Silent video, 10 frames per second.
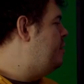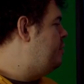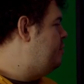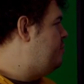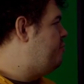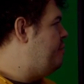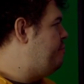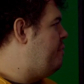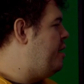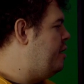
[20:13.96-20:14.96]
the script
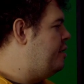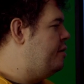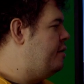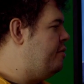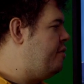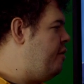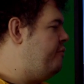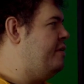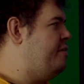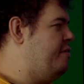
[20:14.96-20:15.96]
brain is
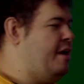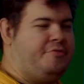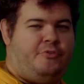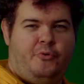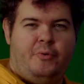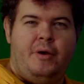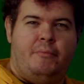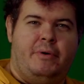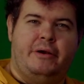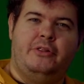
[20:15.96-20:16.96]
hopefully successful
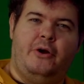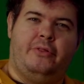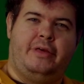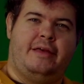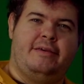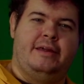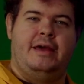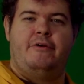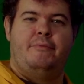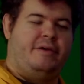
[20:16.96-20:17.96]
by not getting an
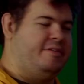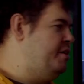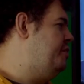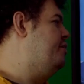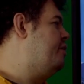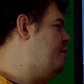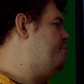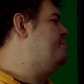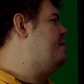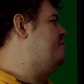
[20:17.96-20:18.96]
error message in the global
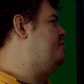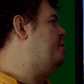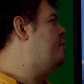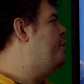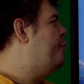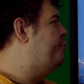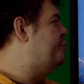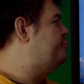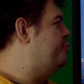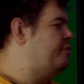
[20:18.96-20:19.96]
messaging,
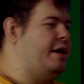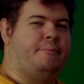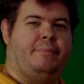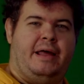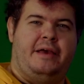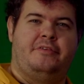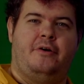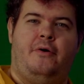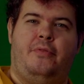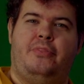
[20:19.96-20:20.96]
which would take place
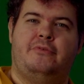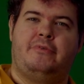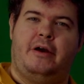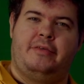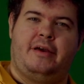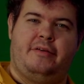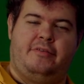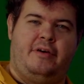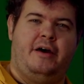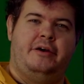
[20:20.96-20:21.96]
on the right hand
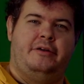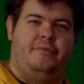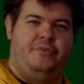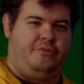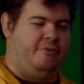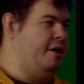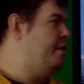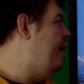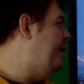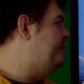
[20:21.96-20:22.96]
side of the screen
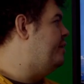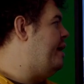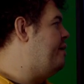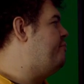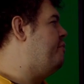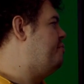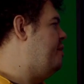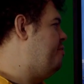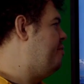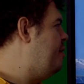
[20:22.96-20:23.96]
underneath where it
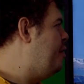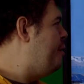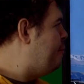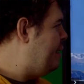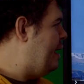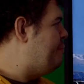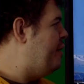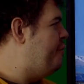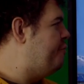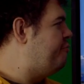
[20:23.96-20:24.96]
says play
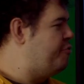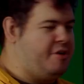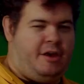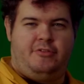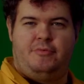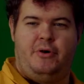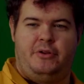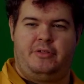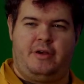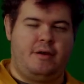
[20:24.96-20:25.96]
mode and return to monitor.